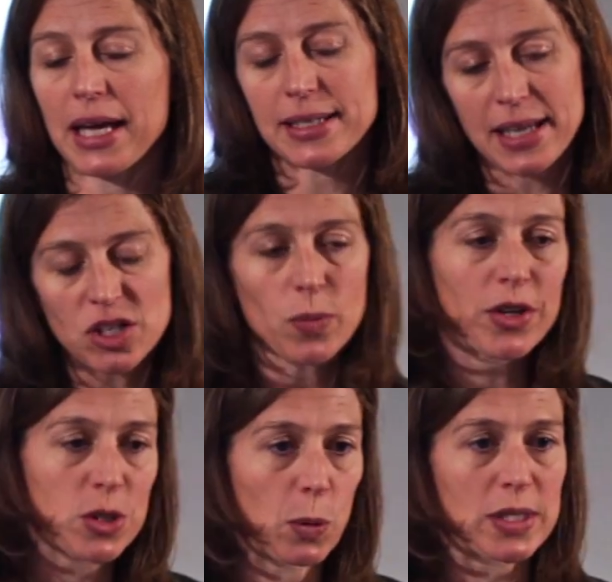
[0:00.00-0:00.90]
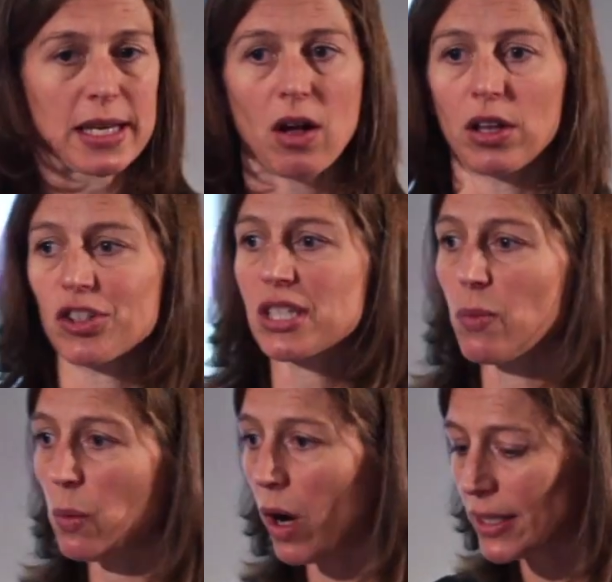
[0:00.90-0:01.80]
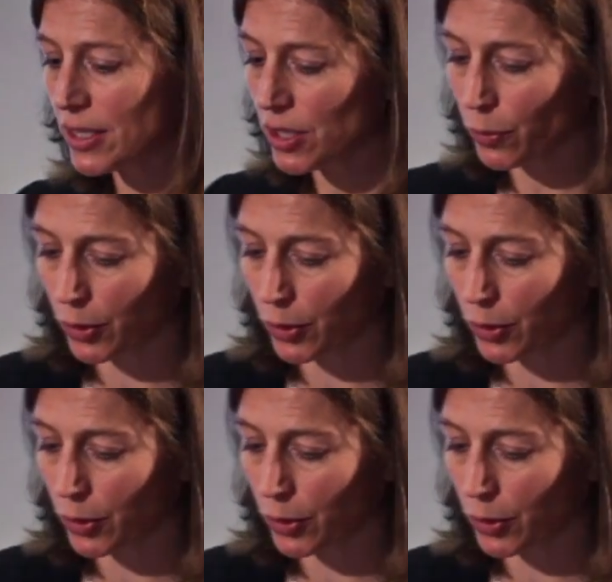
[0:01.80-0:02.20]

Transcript: had a session with our sports psychologist, and we walked into the